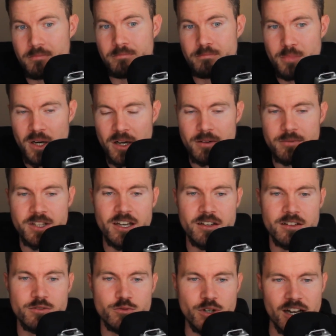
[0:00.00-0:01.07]
but yeah,
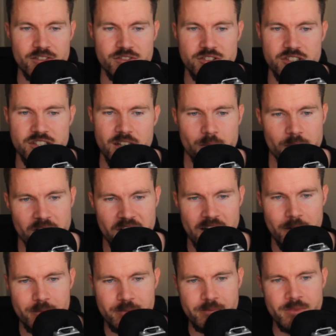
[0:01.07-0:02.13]
we'll have to see about
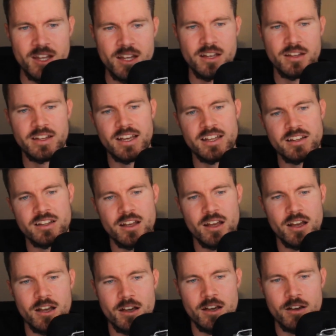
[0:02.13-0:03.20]
that. Then,
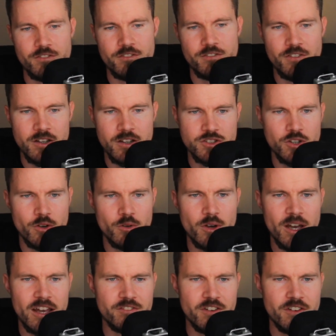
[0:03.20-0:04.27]
so
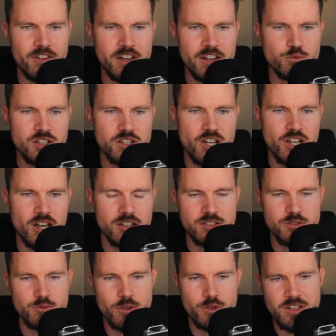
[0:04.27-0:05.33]
phase 1 shards,
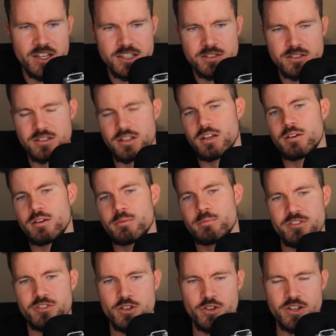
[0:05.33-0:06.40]
well, that's,
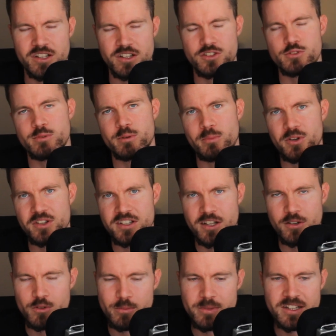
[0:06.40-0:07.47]
if you look at the human body,
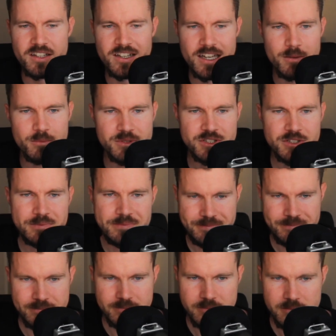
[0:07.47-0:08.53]
that would be the limbs.
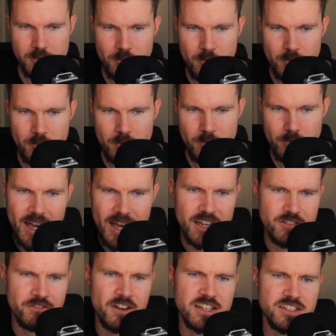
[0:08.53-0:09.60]

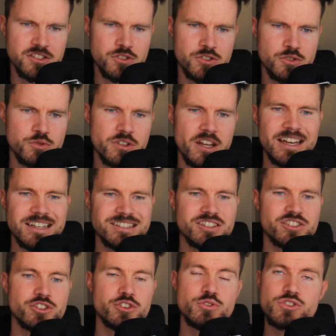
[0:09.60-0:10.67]
And phase 2, the
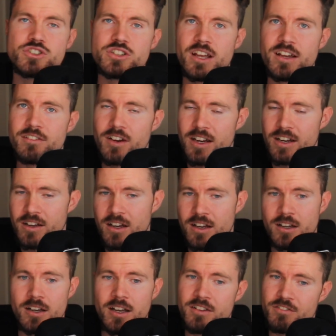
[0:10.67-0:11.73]
execution
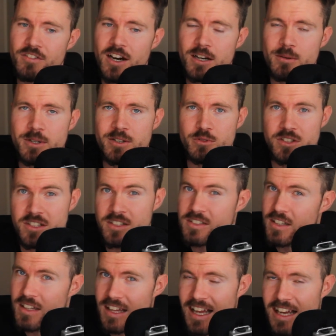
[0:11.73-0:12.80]
environment, which is
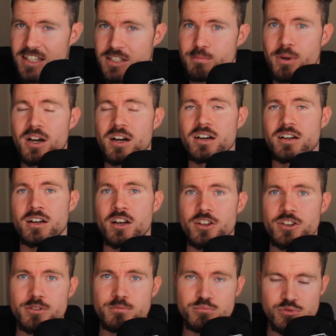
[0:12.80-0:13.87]
the last part,
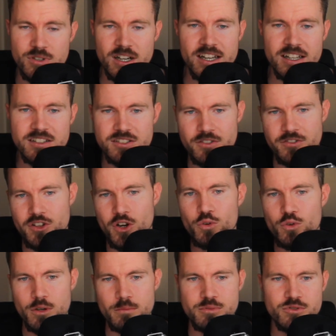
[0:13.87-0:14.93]
the brains of the
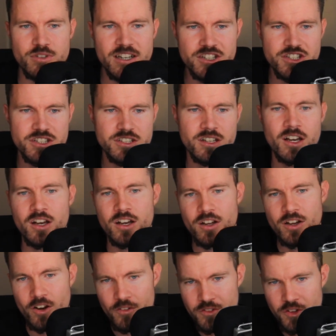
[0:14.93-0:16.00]
whole operation,
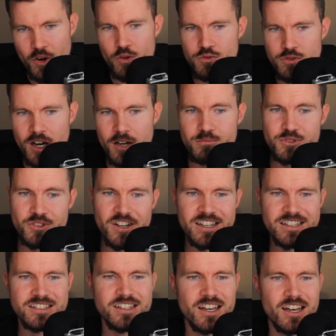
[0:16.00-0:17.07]
of the whole
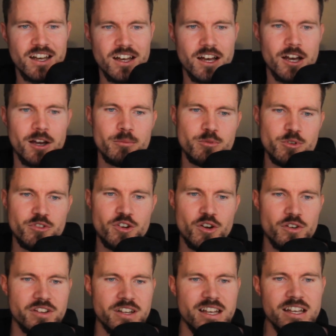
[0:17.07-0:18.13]
upgrade. We've
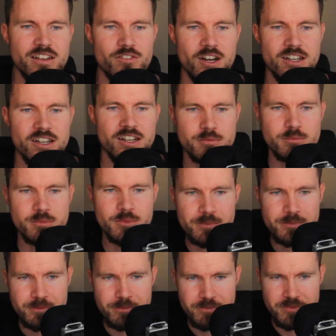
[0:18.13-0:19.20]
got the EVASM,
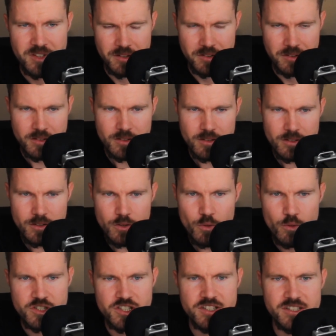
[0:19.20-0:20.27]

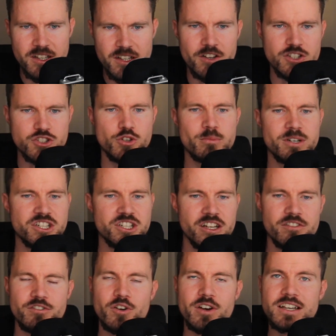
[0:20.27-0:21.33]
which is a virtual
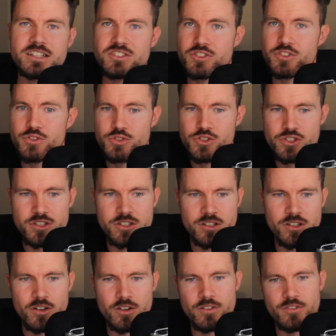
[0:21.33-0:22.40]
machine for execution
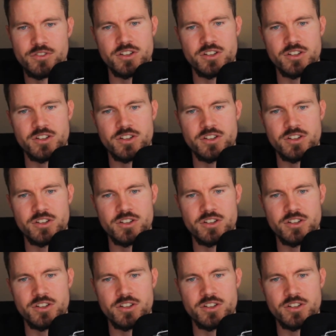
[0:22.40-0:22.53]
of